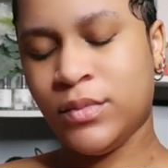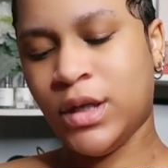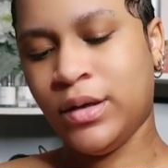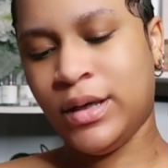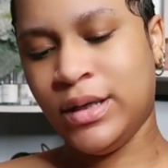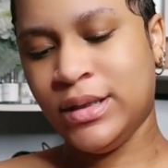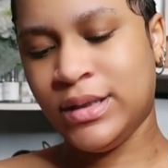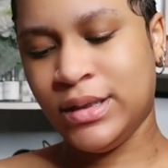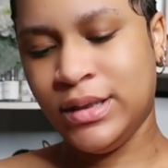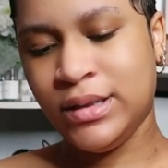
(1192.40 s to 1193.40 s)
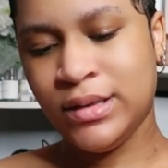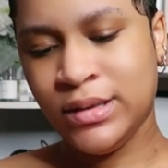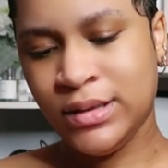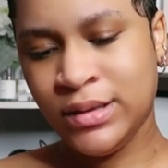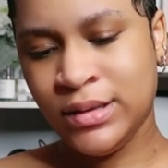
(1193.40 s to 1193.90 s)
Okay, let's see
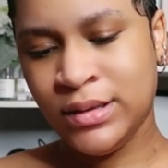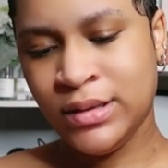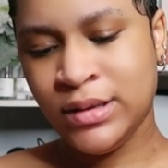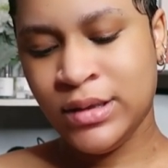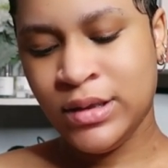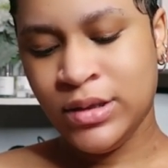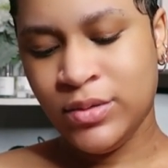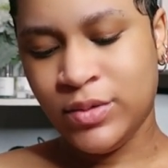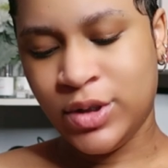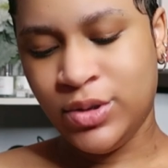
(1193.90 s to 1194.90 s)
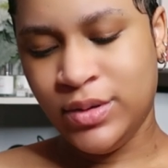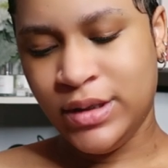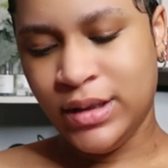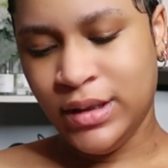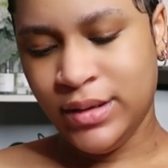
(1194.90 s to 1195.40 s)
what you
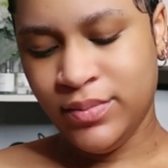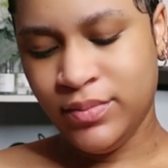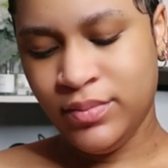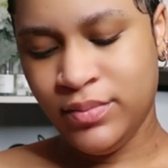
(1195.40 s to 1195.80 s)
get.